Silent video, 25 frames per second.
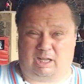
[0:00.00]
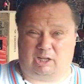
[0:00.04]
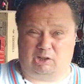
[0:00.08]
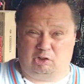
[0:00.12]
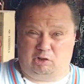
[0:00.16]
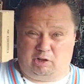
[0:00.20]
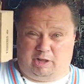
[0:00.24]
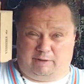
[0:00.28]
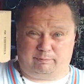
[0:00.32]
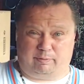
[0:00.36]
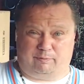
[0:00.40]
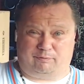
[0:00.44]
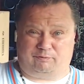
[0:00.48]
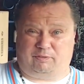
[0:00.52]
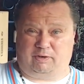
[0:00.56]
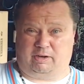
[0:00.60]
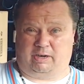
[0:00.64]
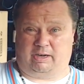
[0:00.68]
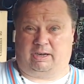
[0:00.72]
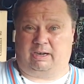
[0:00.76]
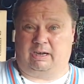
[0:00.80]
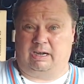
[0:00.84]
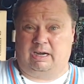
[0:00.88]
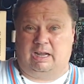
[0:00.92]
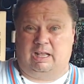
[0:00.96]
a love
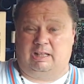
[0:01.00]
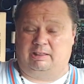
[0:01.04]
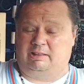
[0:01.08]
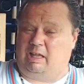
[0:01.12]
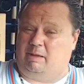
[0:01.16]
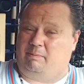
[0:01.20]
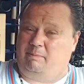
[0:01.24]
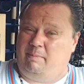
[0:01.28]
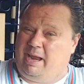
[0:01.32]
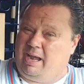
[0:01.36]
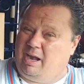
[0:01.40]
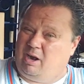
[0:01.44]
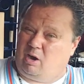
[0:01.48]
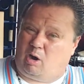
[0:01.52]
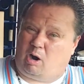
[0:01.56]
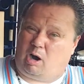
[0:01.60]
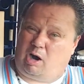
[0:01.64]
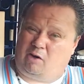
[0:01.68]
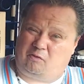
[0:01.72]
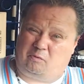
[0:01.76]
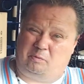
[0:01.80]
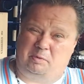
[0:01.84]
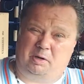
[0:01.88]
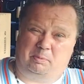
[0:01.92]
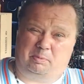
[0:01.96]
affair that made it
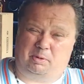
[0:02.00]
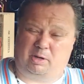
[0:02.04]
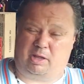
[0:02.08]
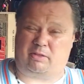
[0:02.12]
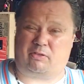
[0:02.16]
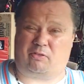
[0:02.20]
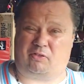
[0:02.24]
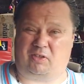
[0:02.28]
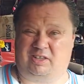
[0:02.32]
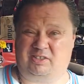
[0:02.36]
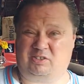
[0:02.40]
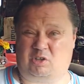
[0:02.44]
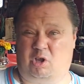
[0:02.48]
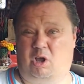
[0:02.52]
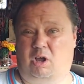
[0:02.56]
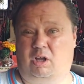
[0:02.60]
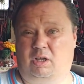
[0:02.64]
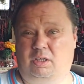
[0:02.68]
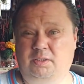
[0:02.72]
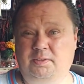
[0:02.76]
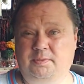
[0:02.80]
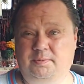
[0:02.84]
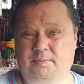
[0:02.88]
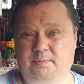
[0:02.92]
hard for me to put other things on.